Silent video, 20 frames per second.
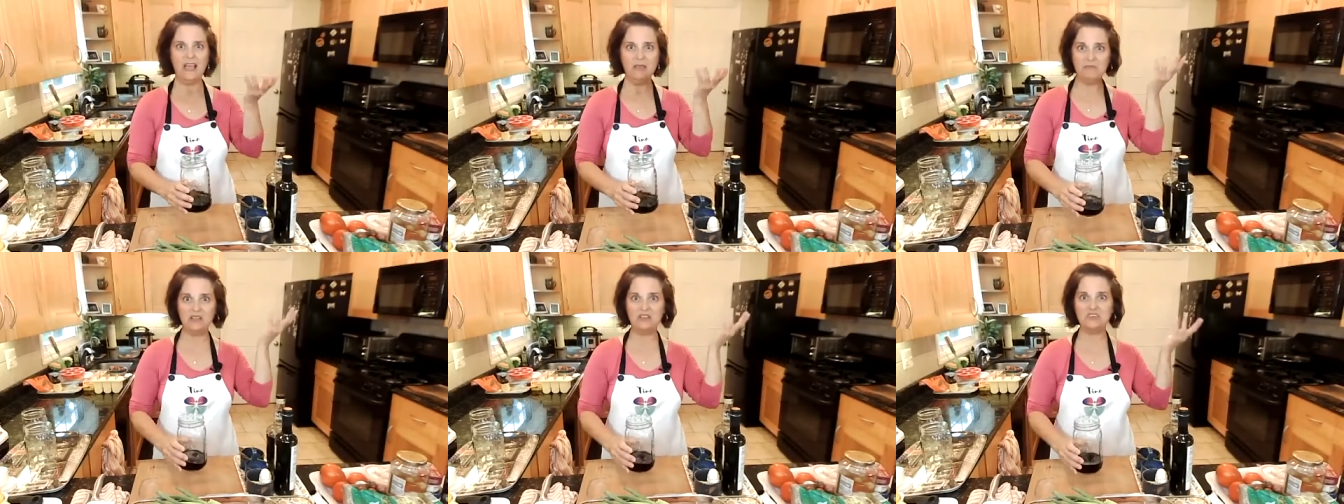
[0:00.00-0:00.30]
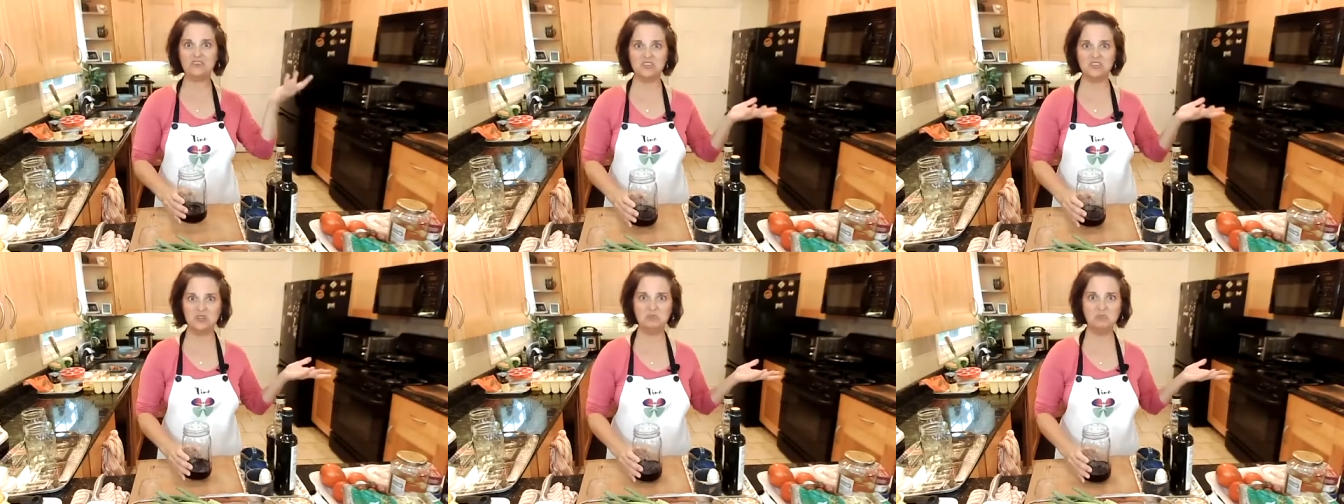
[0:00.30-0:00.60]
I
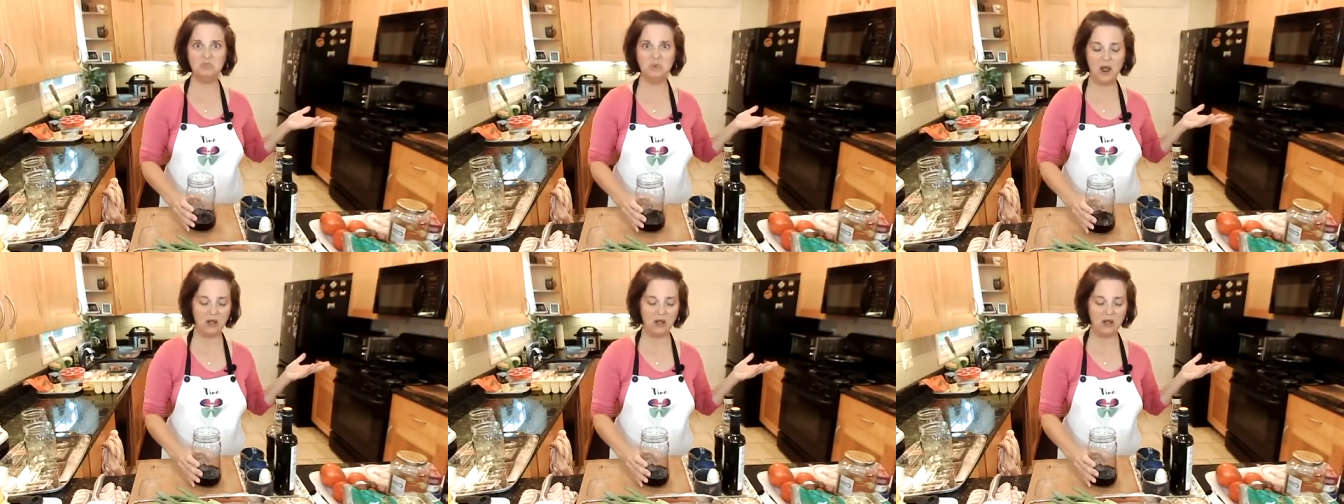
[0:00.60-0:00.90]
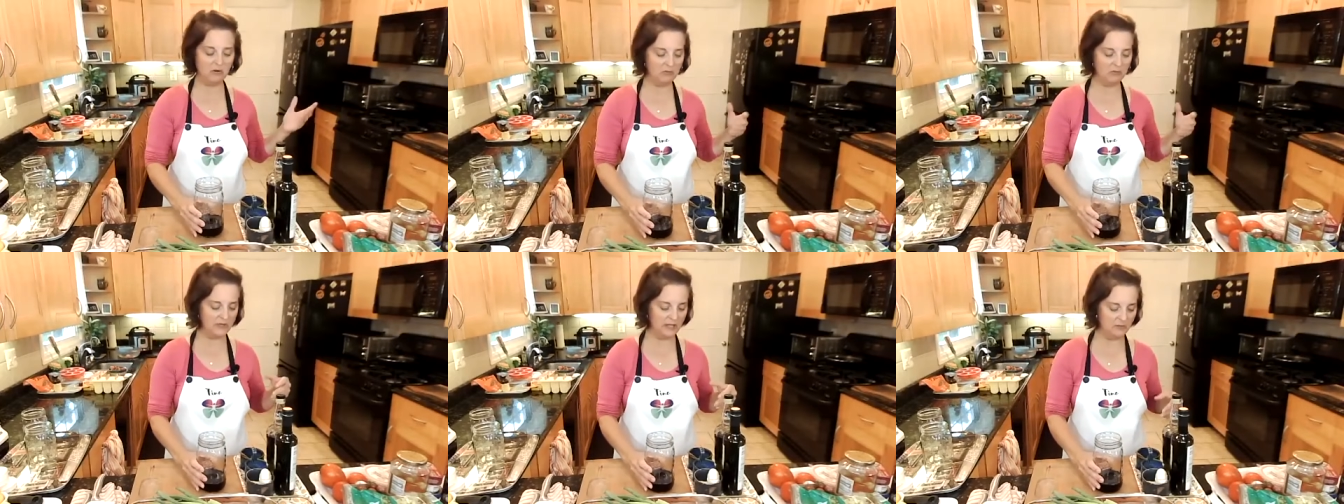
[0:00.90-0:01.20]
measured it
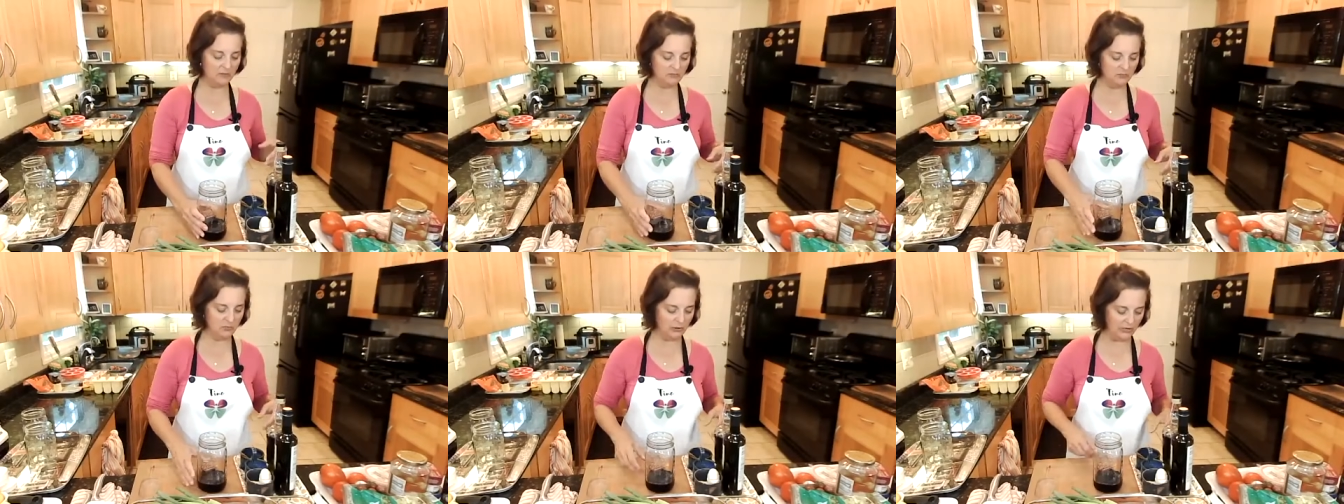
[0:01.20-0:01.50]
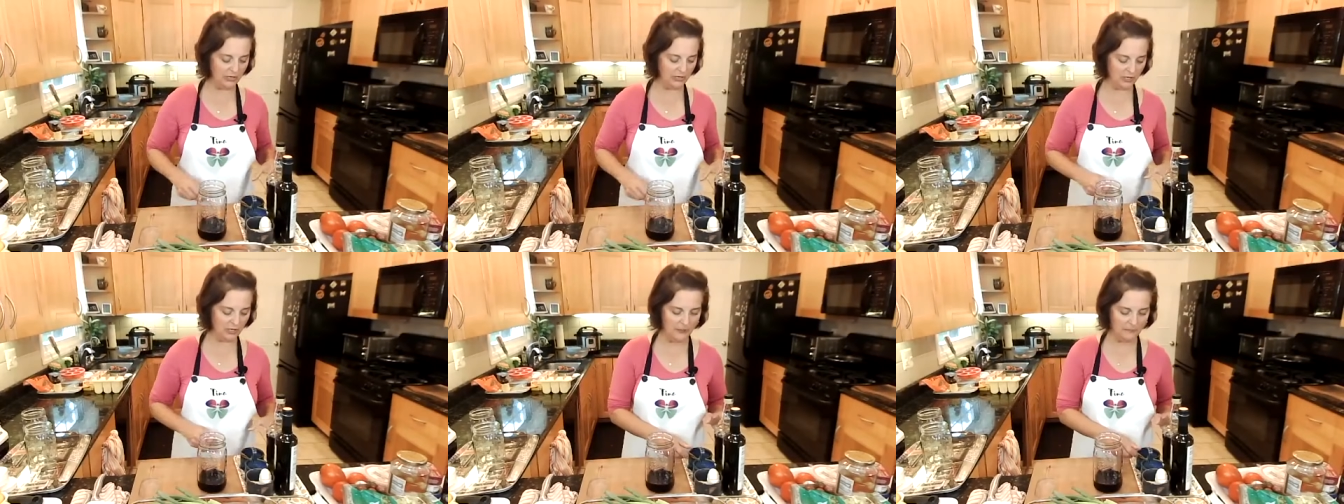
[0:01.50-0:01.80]
probably
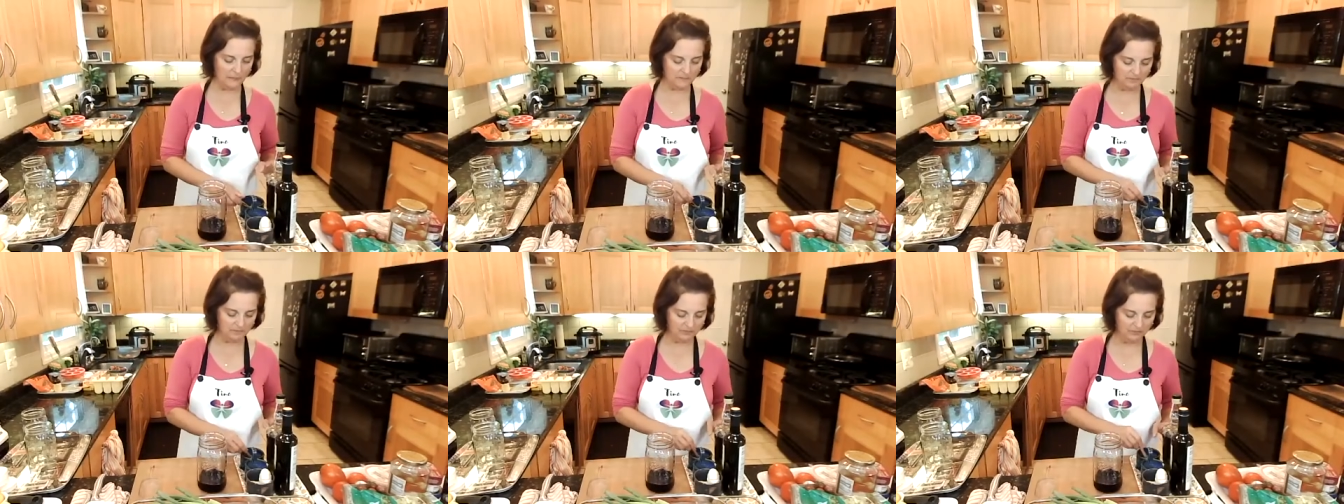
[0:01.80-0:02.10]
pretty good.